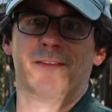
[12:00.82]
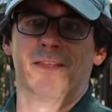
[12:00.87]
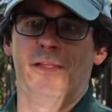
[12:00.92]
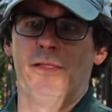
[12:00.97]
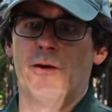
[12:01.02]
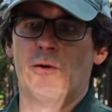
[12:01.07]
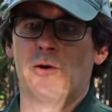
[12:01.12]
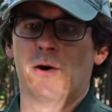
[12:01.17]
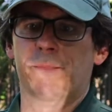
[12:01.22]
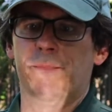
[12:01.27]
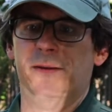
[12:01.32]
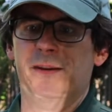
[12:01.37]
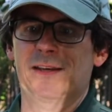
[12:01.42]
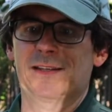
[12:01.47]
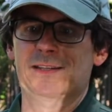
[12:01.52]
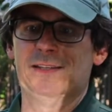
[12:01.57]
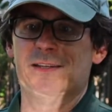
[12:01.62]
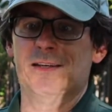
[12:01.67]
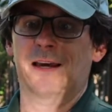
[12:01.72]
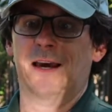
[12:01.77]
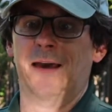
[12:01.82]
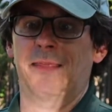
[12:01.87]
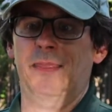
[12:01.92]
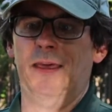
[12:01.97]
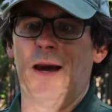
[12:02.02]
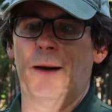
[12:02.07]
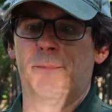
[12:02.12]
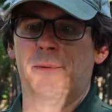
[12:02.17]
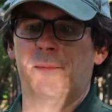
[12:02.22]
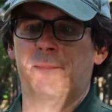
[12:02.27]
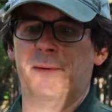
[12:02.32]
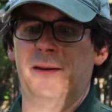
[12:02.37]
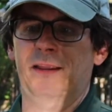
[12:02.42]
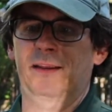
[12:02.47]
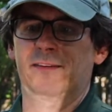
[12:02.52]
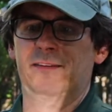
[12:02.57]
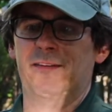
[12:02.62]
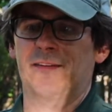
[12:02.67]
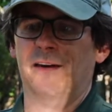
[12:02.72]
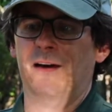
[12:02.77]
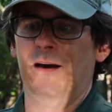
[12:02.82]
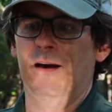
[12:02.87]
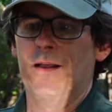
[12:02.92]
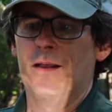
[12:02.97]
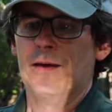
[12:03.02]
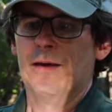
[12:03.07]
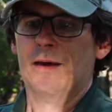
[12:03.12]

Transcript: of the Lower Peninsula and the Upper Peninsula.